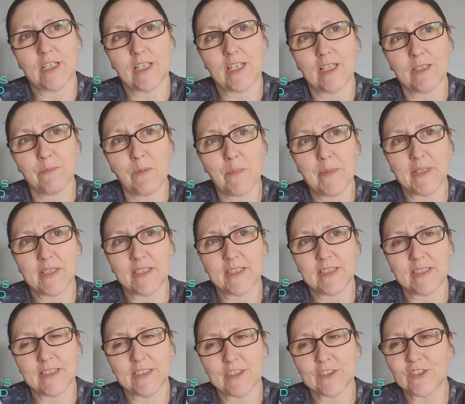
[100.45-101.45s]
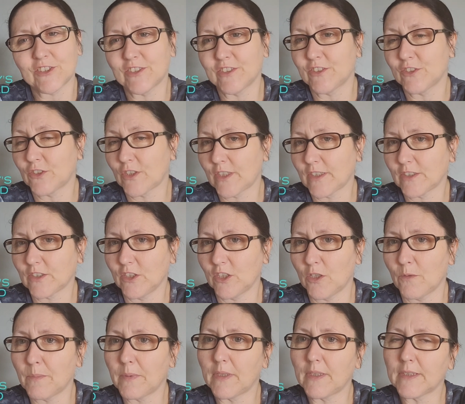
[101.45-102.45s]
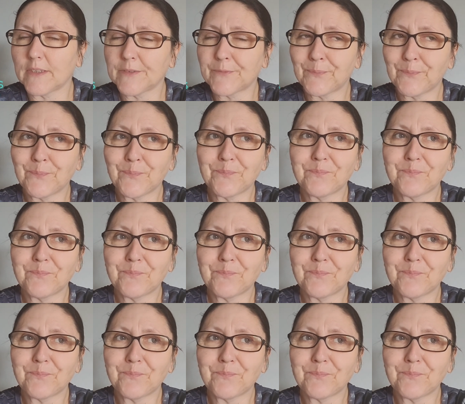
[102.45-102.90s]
I had my medication, tried to go to bed.